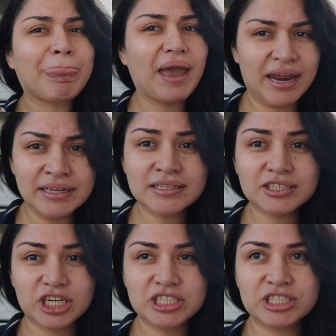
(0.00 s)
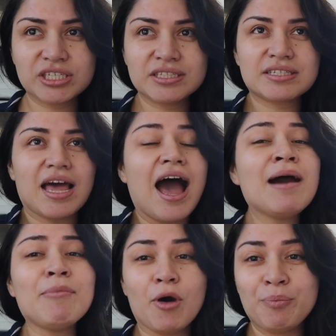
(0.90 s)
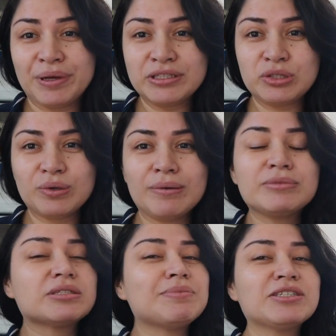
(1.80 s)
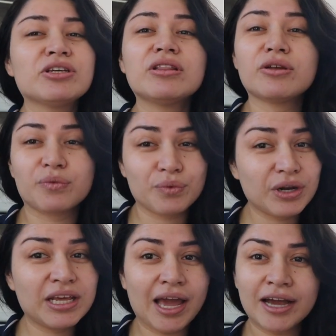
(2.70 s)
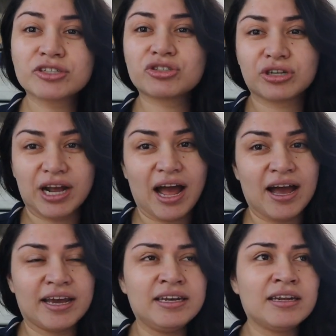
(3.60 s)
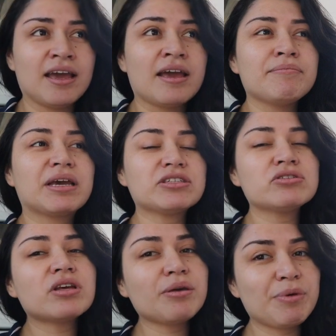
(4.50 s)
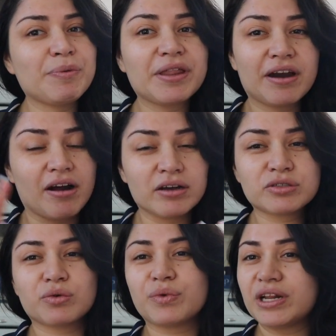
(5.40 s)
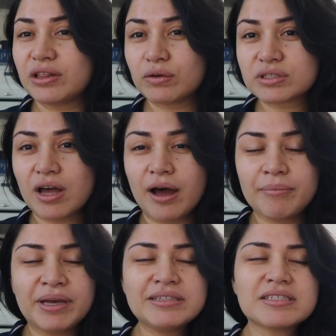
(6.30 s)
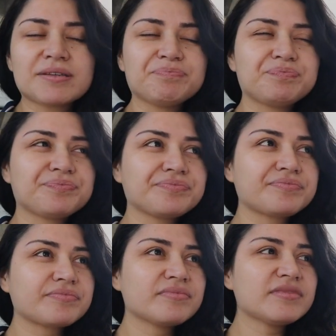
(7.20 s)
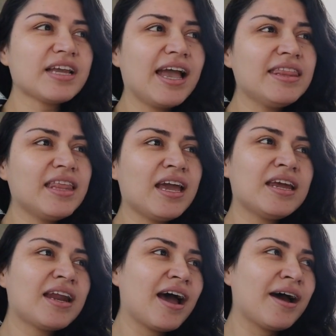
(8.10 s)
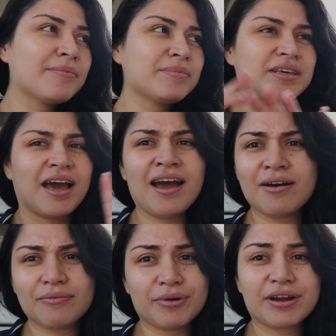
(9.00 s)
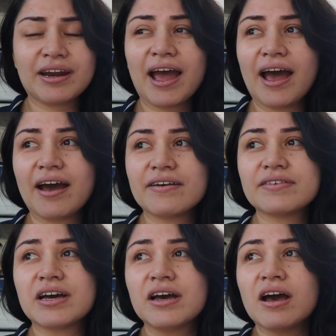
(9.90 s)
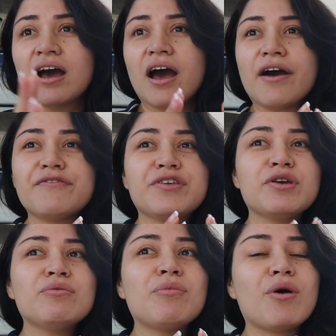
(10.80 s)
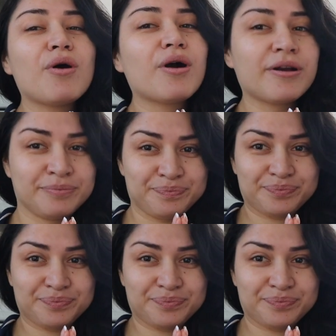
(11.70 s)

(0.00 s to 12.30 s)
Any suggestions, I'm open to them. Just make sure that they're really extra kind, because there's other people that are also reading those comments. And then yeah, we're gonna have a few more